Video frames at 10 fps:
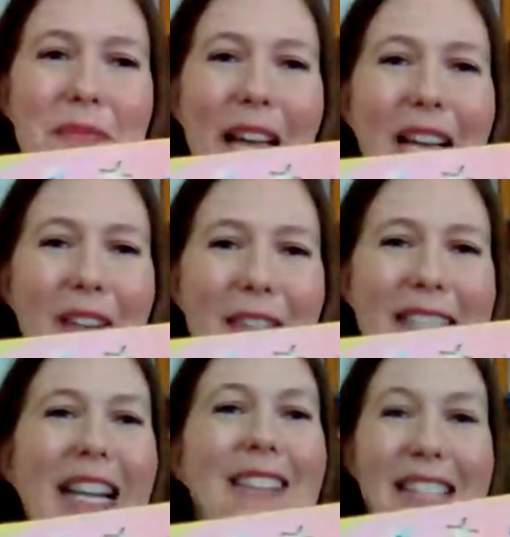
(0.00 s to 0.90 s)
I love the
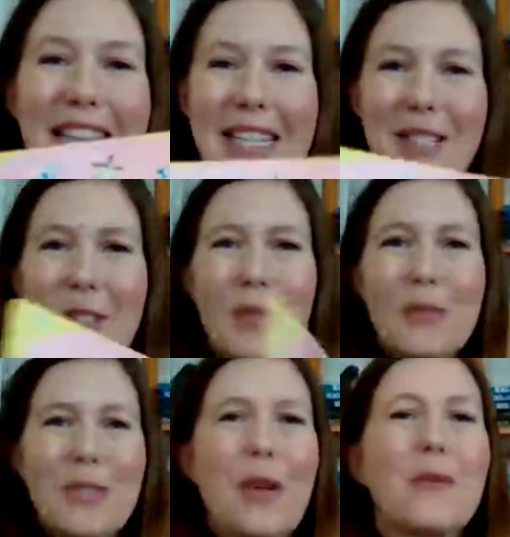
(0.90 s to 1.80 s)
sounds on it too.
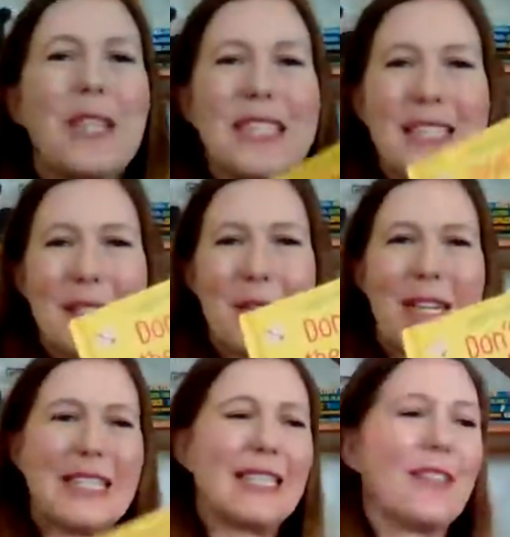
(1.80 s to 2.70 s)
So this is a
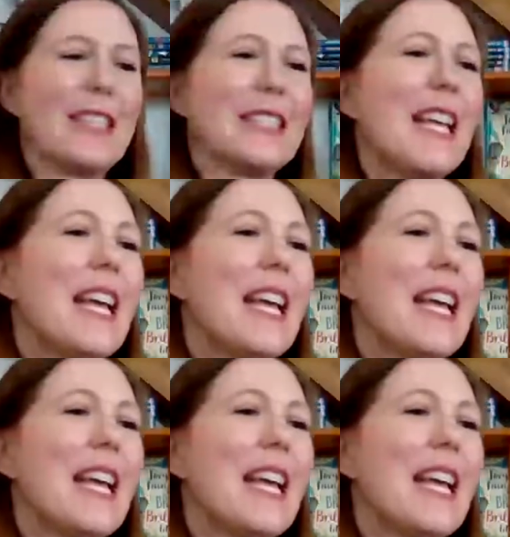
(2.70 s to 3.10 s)
great series.